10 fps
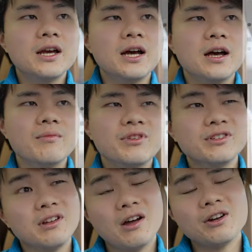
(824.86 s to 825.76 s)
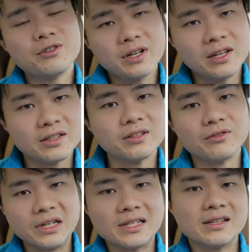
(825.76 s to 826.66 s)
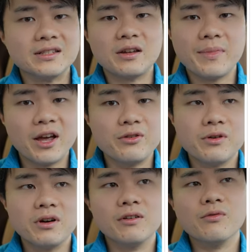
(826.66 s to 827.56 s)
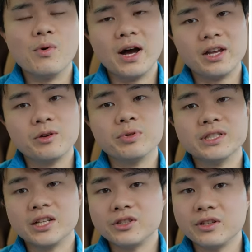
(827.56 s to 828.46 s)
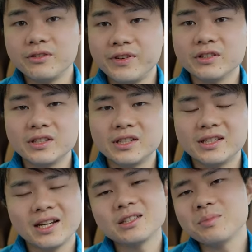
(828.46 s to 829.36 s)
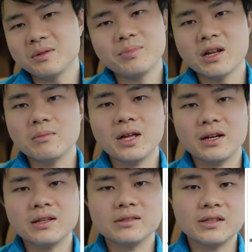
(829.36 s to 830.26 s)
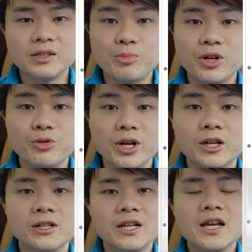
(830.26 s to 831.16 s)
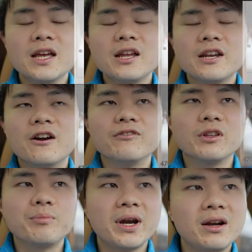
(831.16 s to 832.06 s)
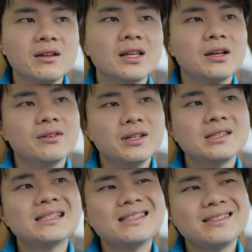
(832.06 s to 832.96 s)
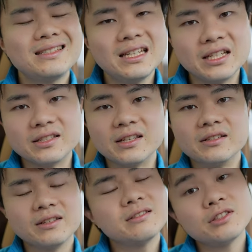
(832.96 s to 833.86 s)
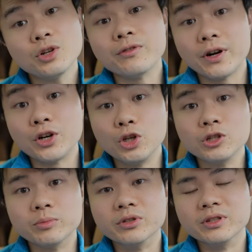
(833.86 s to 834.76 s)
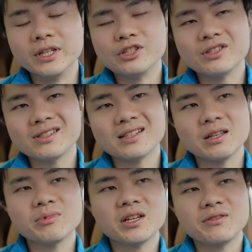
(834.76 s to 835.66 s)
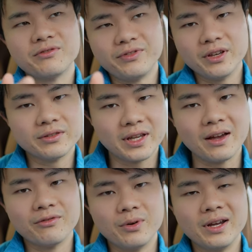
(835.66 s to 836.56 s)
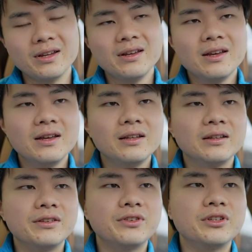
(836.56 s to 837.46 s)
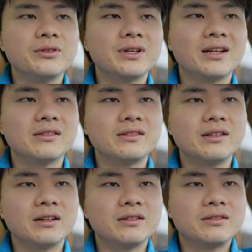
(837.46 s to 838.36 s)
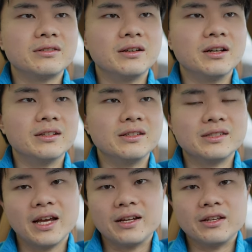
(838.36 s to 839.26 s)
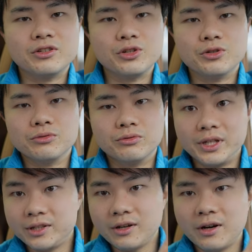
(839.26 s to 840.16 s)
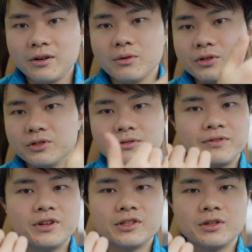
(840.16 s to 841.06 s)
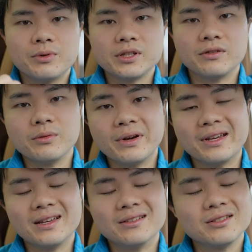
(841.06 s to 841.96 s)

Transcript: Um, there's a laundry list of reasons in the manual of why it could potentially fail to detect, but bottom line is it's pretty rare. Now for the parallel, it's decent. It's still very usable. It's just that sometimes it fails halfway, leaving you kind of stuck uh, deciding, do you restart or just finish the rest of the way in?